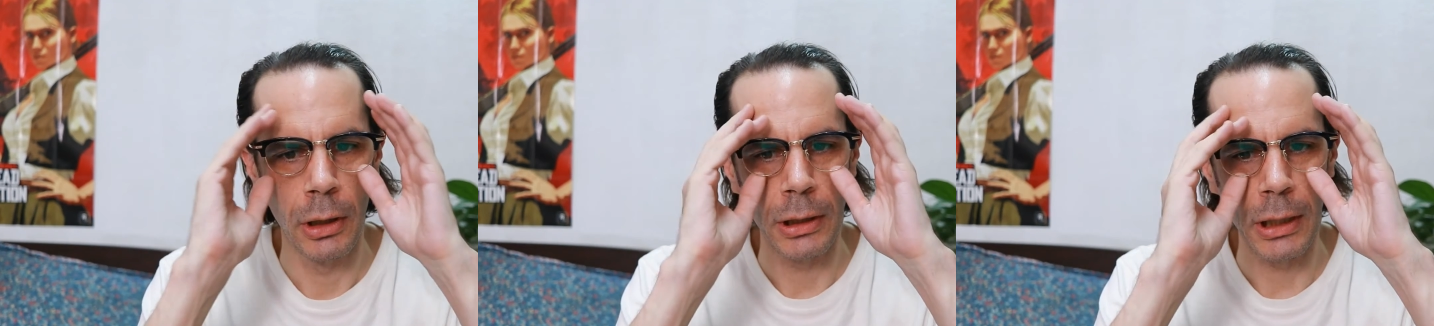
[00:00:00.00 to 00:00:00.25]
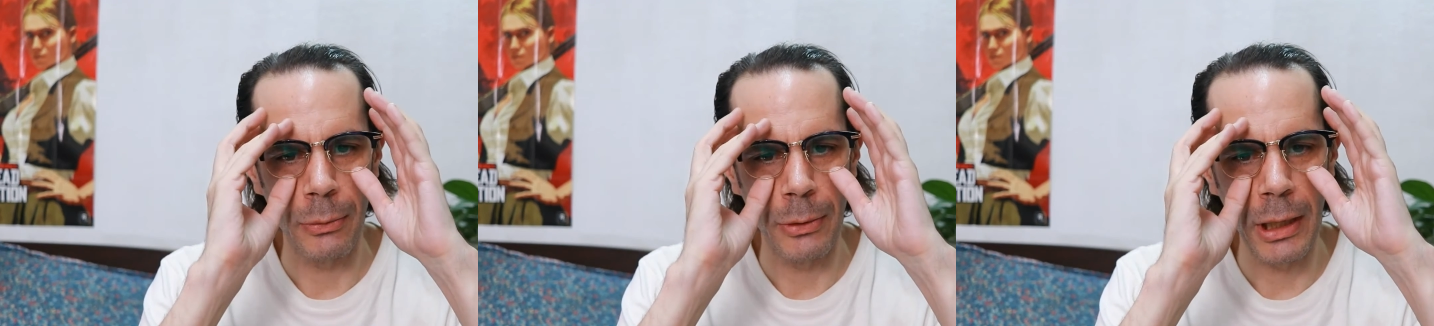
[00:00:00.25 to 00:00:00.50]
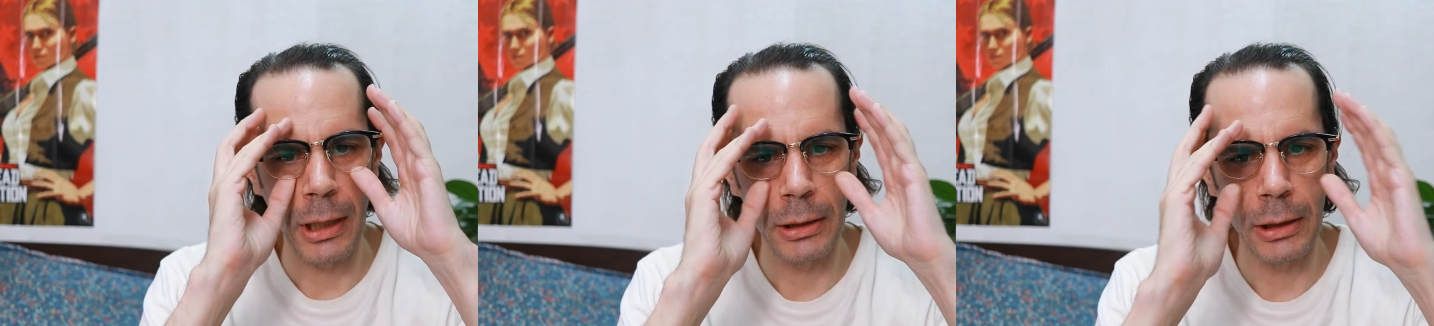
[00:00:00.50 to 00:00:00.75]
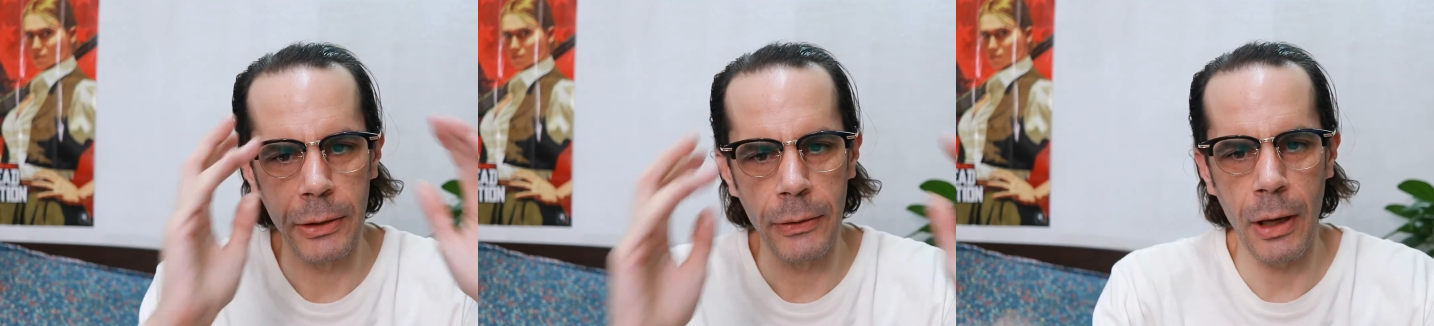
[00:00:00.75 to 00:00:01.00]
Speaker 1: Now we're
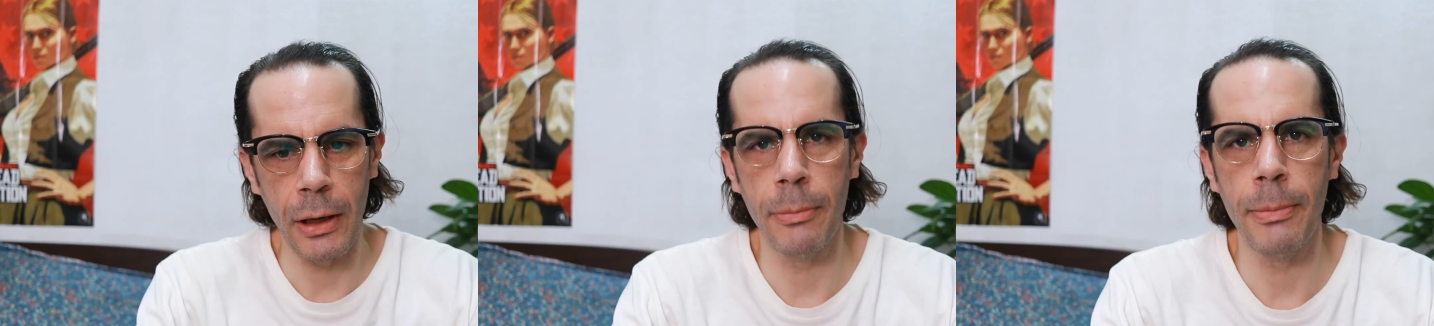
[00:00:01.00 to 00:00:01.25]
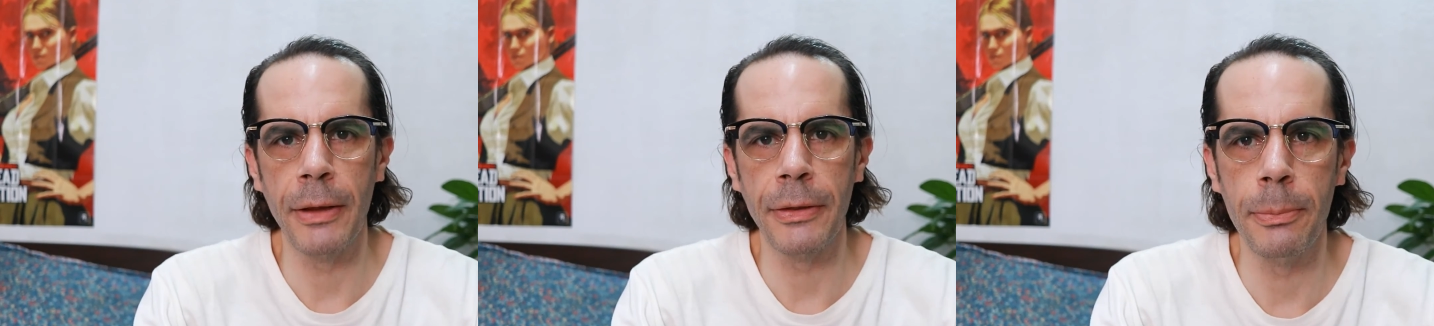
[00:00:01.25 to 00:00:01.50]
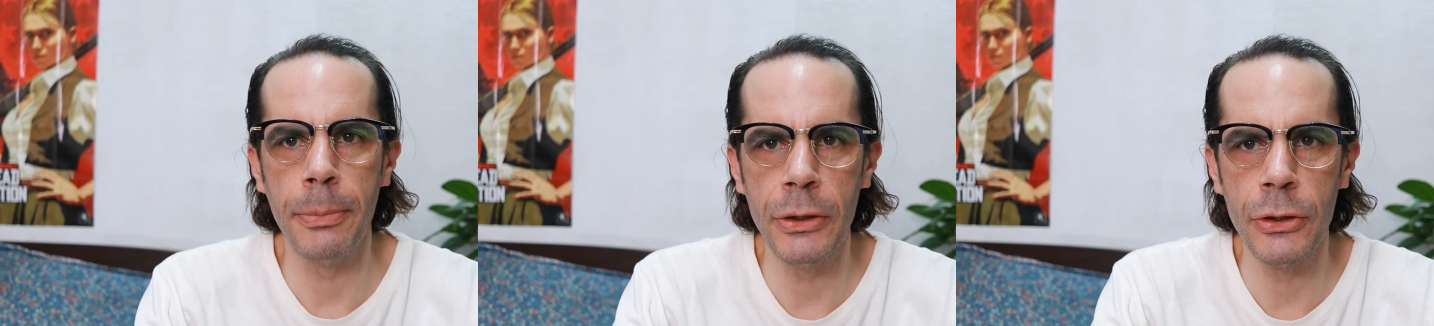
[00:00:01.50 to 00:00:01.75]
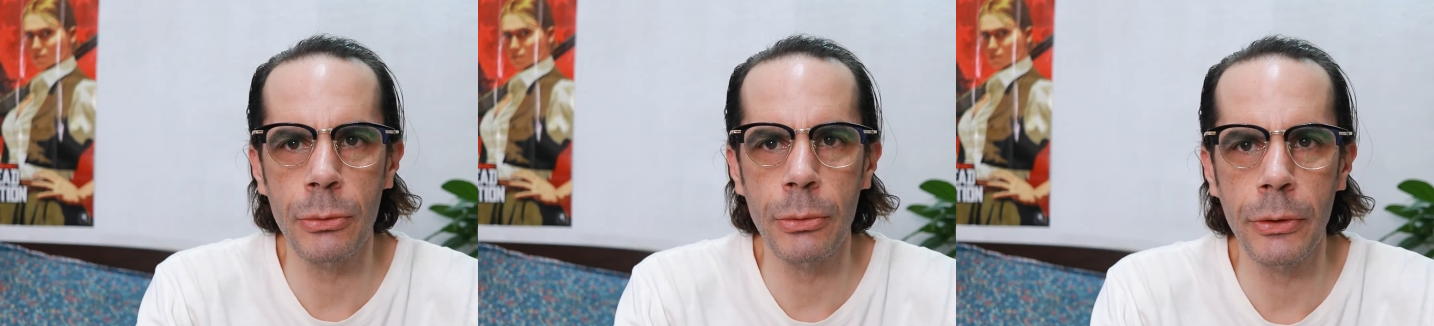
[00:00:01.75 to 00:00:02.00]
gonna talk about the
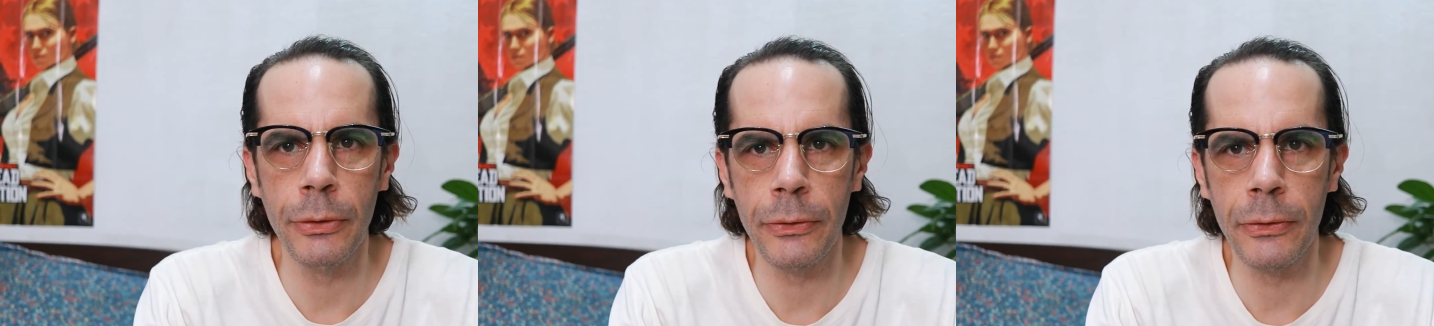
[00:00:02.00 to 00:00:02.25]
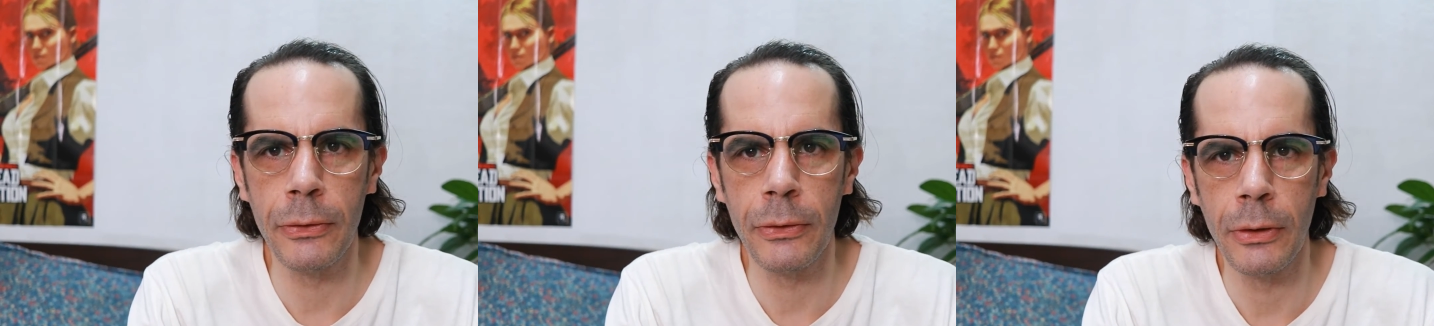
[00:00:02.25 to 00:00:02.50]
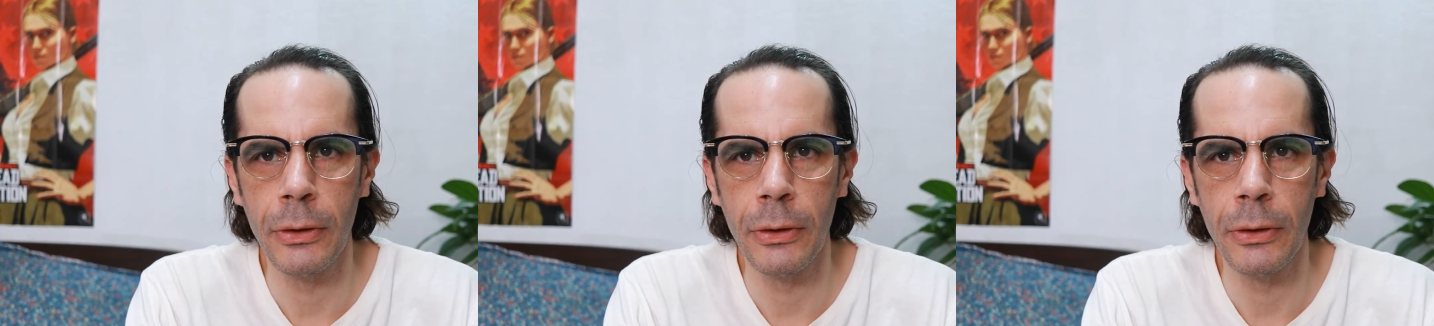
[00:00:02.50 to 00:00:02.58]
visuals,